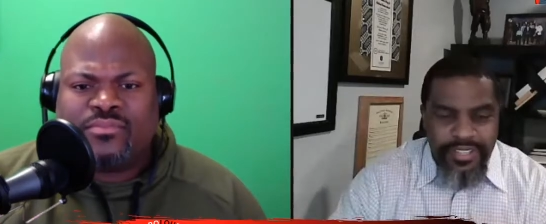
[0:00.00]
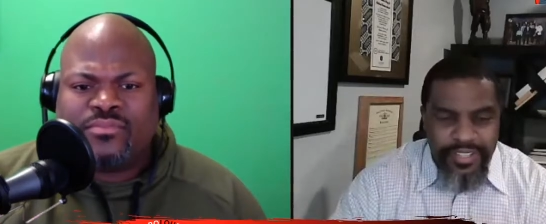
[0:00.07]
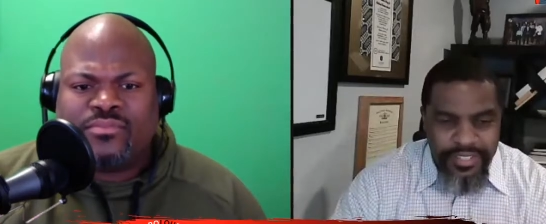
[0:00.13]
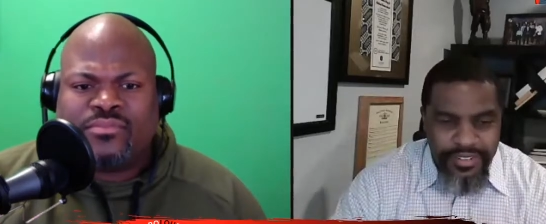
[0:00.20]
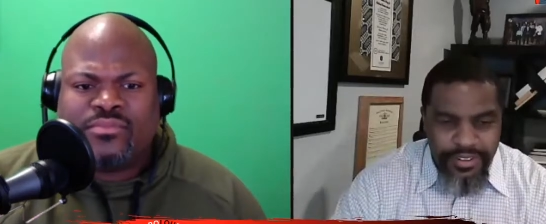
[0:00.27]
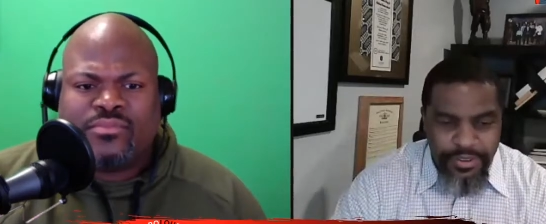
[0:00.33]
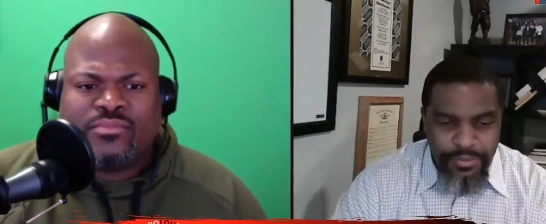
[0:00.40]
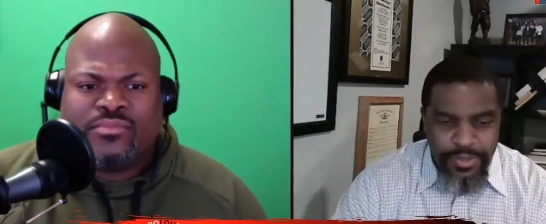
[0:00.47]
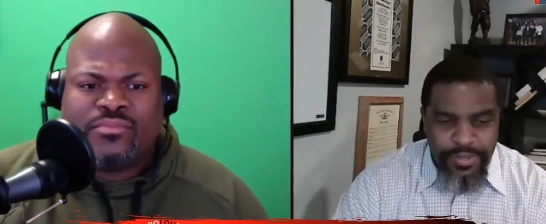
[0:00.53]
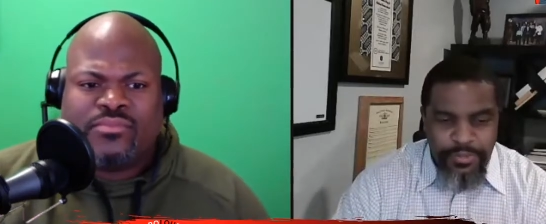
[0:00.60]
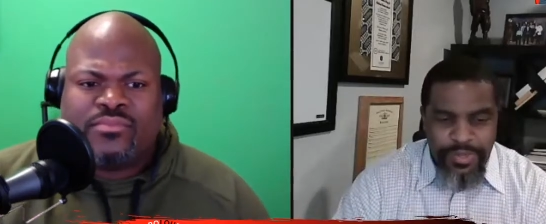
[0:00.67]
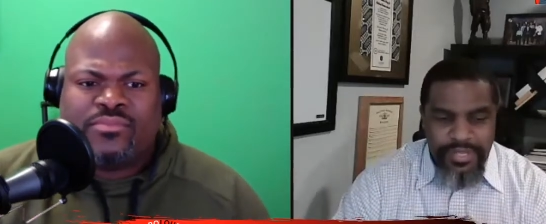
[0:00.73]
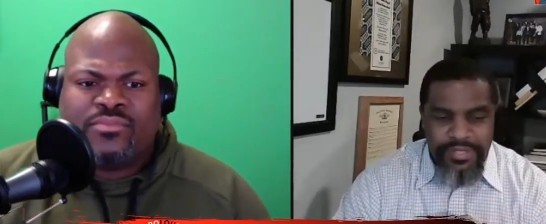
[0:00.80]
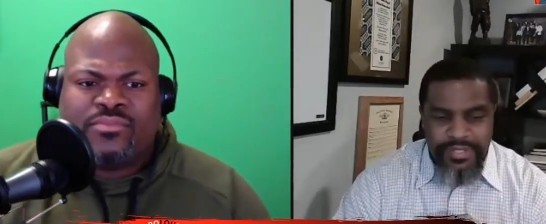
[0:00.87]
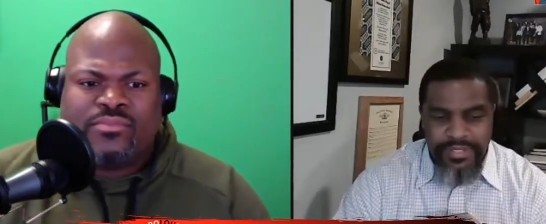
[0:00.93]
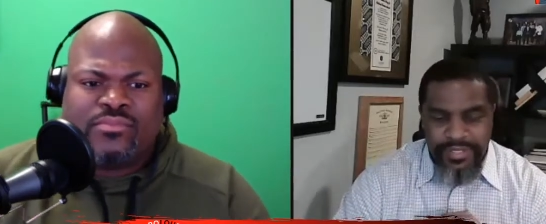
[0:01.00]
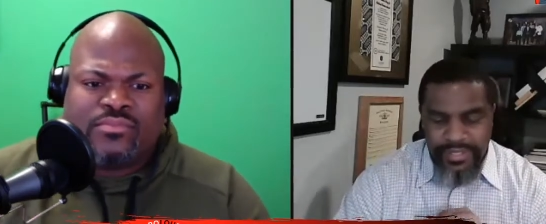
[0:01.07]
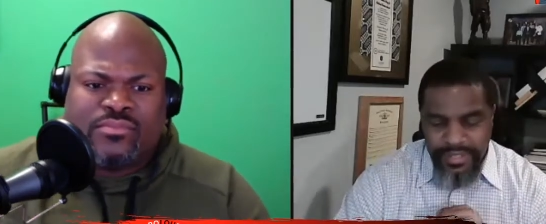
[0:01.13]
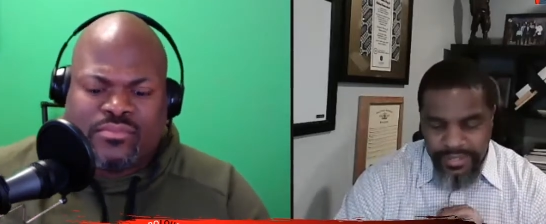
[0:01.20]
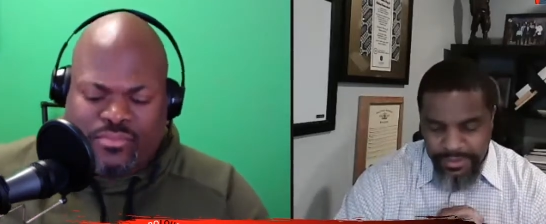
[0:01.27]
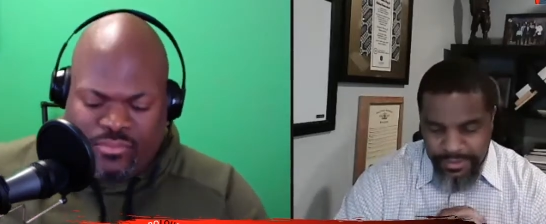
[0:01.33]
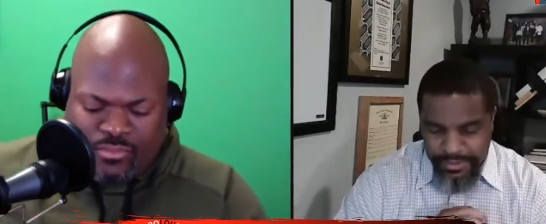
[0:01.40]
Speaker 1: You know, we we
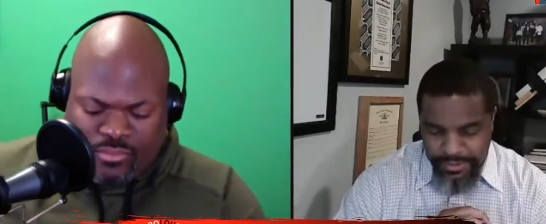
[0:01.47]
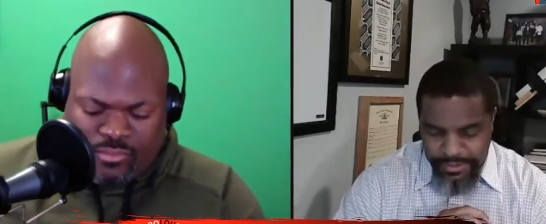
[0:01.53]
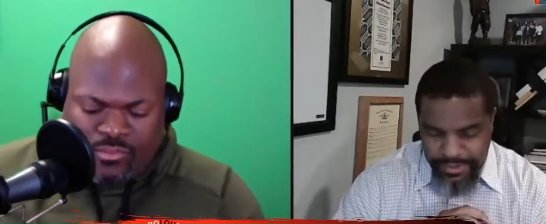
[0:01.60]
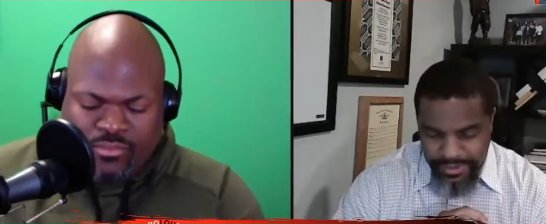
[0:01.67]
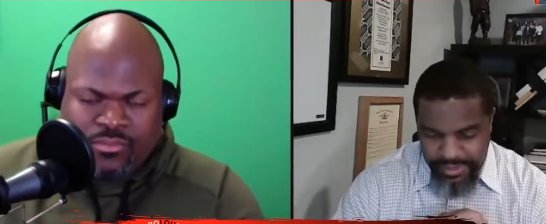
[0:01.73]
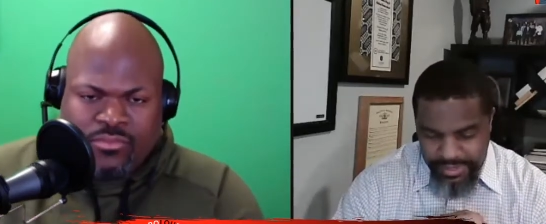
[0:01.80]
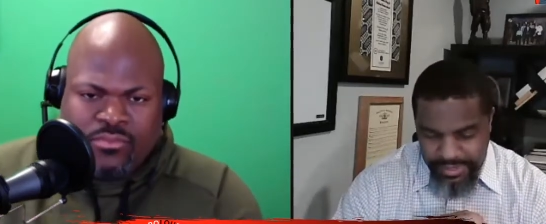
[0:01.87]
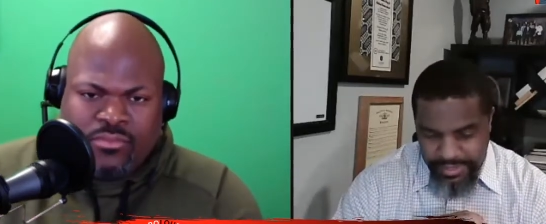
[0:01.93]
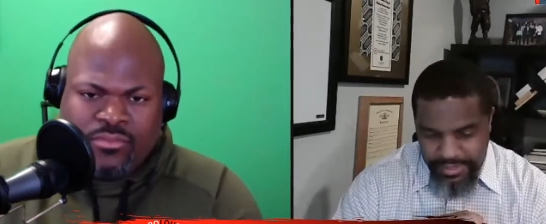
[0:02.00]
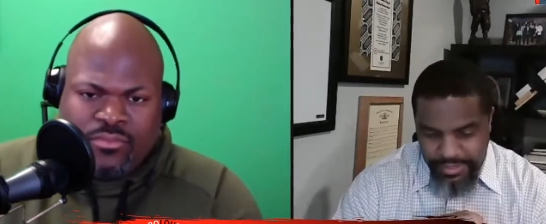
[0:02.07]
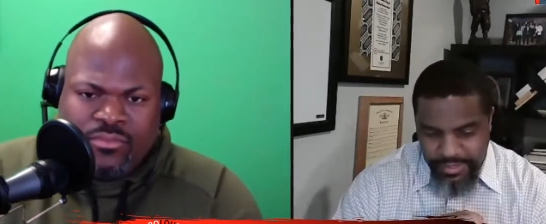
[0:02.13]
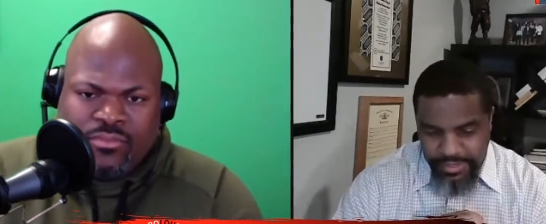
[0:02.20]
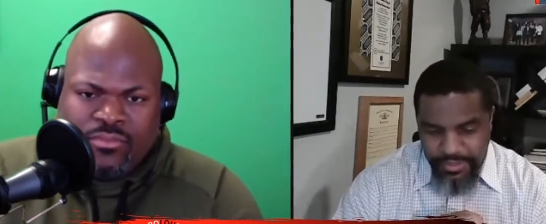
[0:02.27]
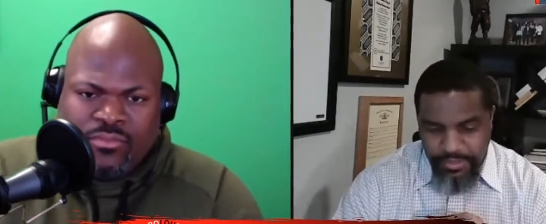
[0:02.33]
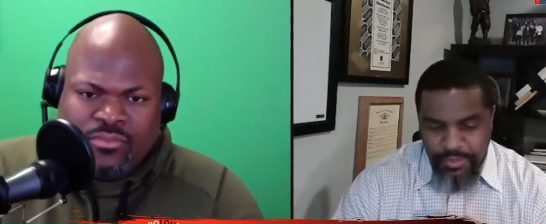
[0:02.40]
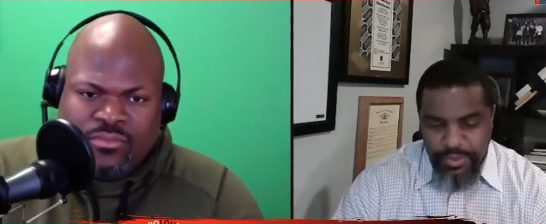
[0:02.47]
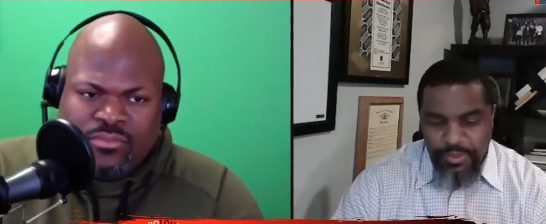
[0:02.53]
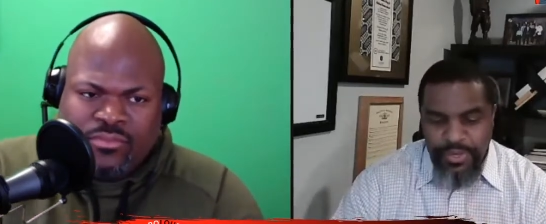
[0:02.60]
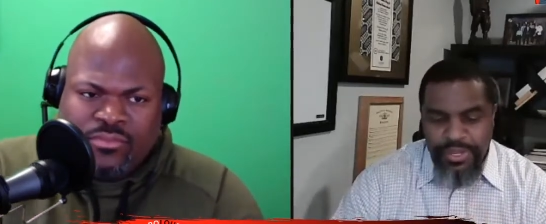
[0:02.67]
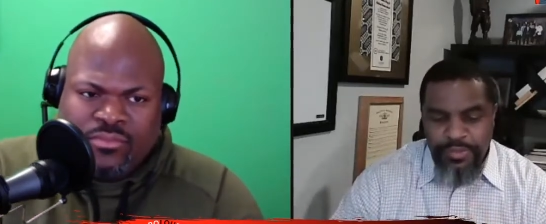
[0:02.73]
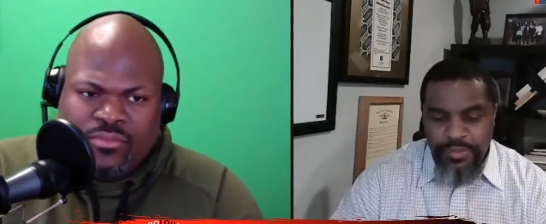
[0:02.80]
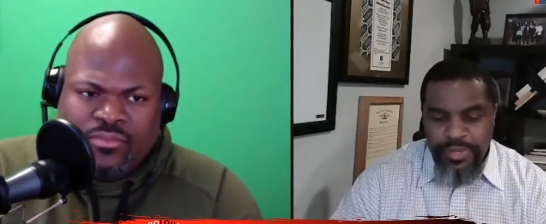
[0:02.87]
still
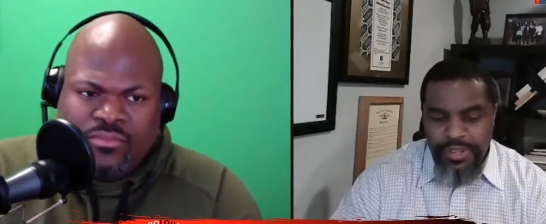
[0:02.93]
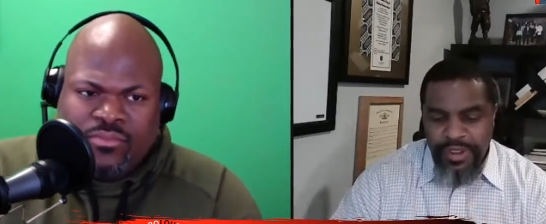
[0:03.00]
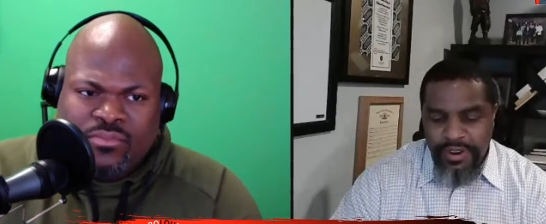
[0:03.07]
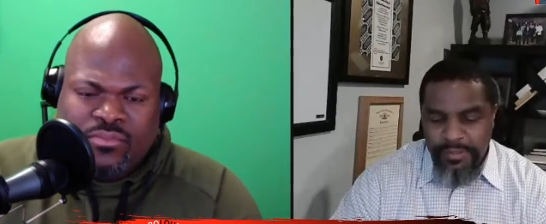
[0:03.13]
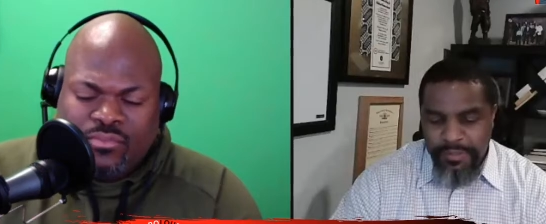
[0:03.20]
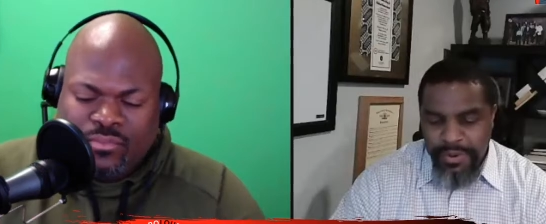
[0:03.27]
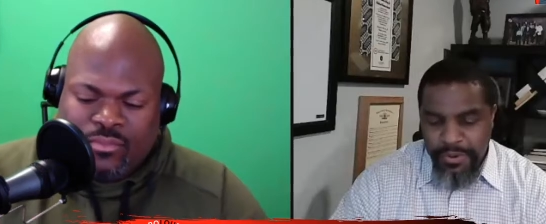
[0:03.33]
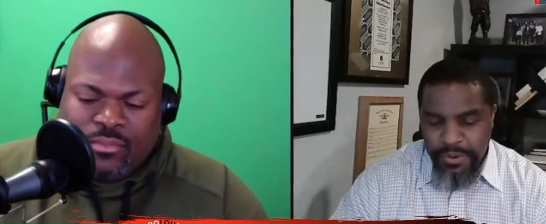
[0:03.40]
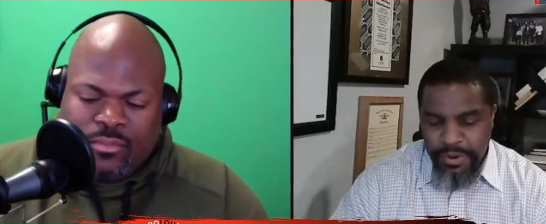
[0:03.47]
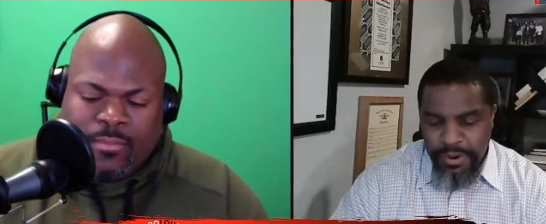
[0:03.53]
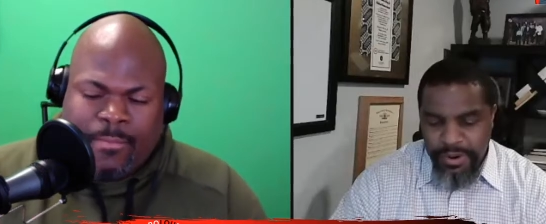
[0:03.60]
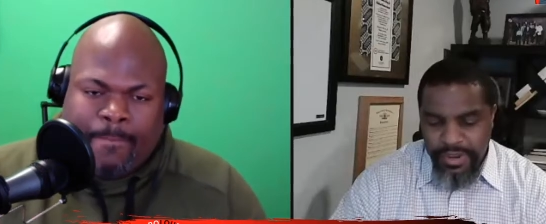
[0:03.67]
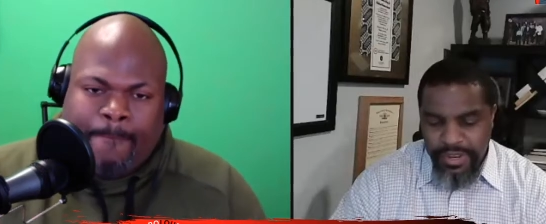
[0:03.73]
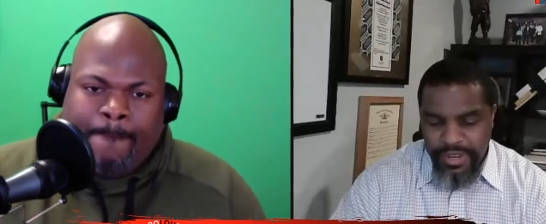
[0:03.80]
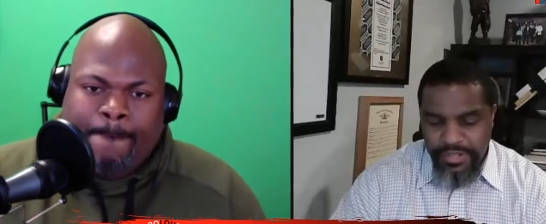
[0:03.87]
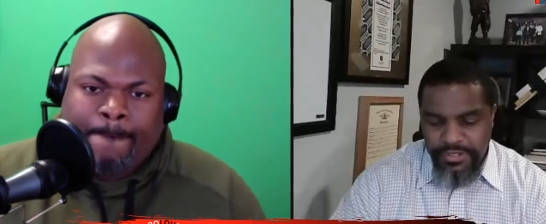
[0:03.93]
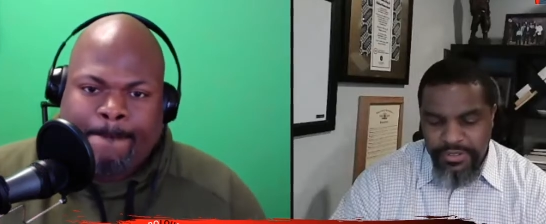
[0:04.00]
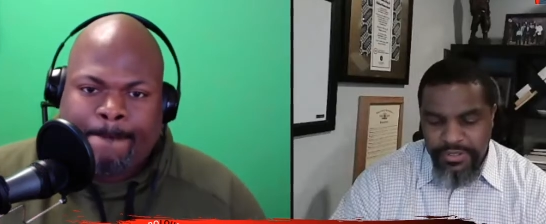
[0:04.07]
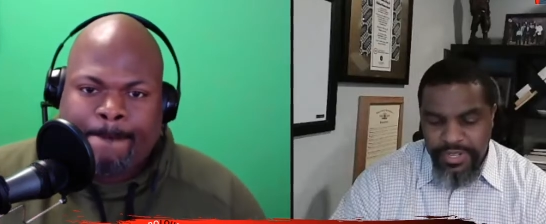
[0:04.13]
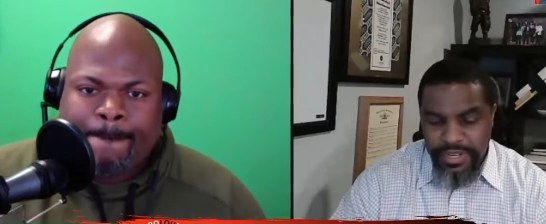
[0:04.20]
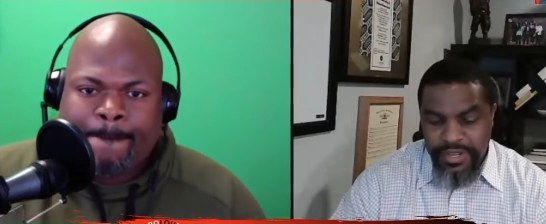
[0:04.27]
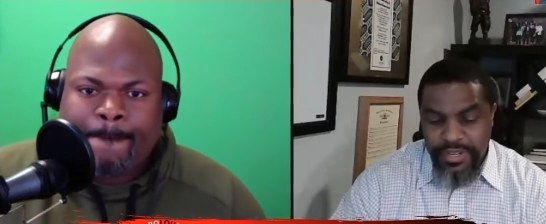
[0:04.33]
we we are more
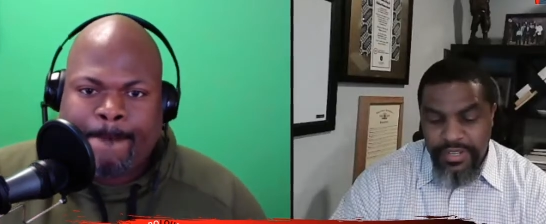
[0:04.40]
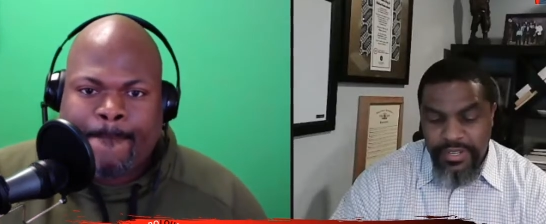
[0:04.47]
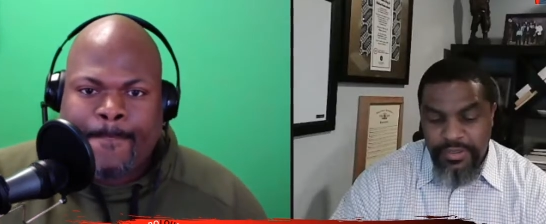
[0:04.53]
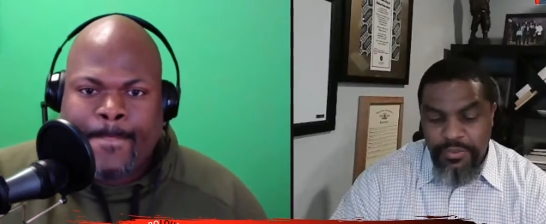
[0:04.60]
interested.